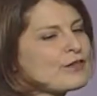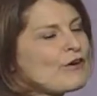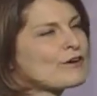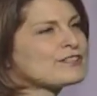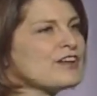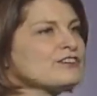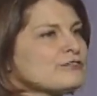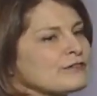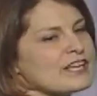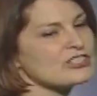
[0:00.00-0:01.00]
the
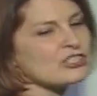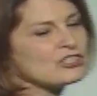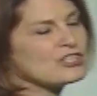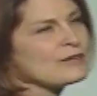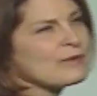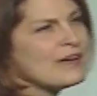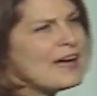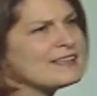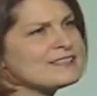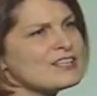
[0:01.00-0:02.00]
horizontal relationship
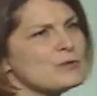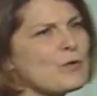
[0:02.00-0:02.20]
and says